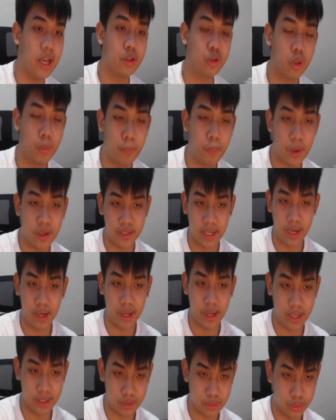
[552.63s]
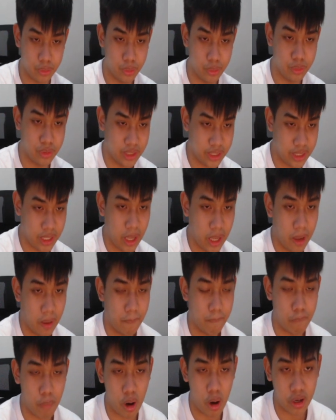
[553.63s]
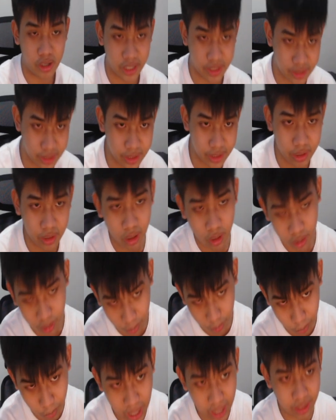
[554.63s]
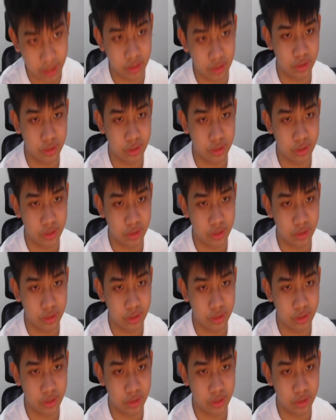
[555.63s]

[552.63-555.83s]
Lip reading: 2% is to the marketing wallet.